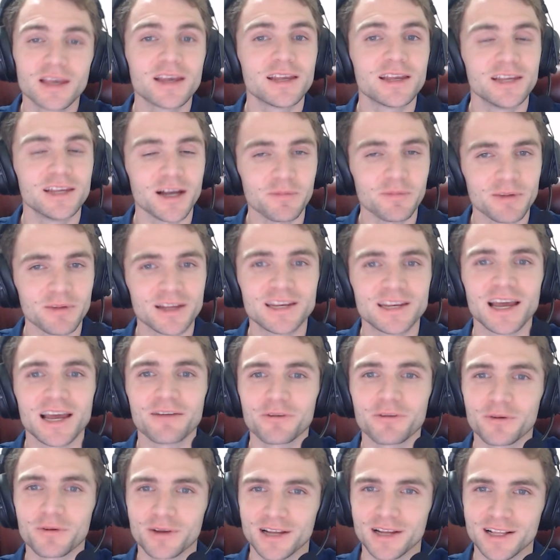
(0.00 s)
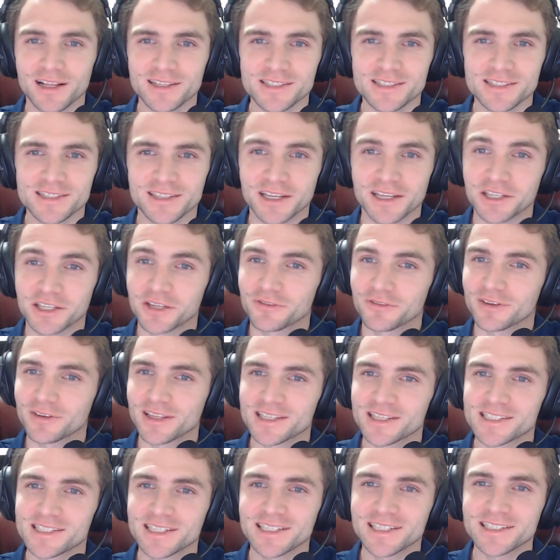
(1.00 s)
Yep. And to everyone else, thank you for
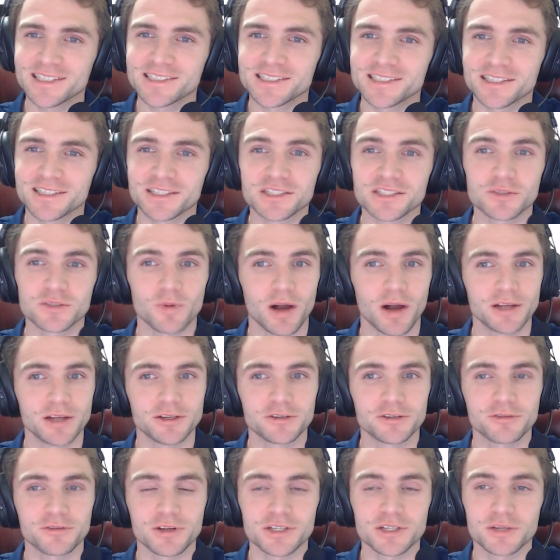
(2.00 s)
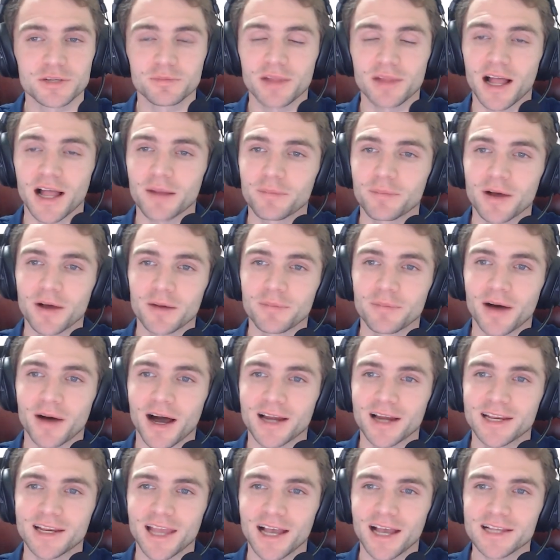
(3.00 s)
listening to the Swine Nutrition Blackbelt
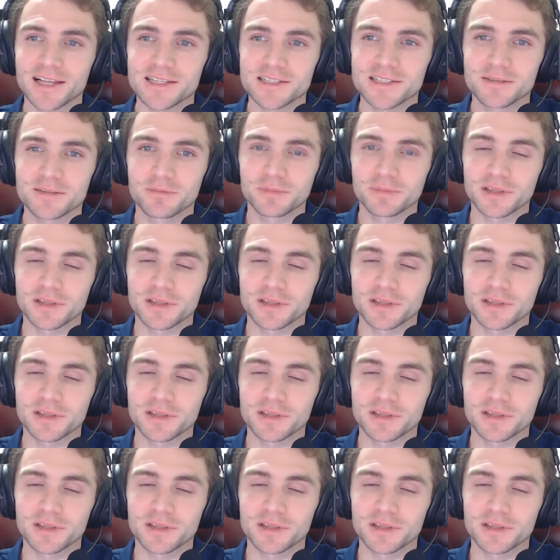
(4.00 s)
podcast.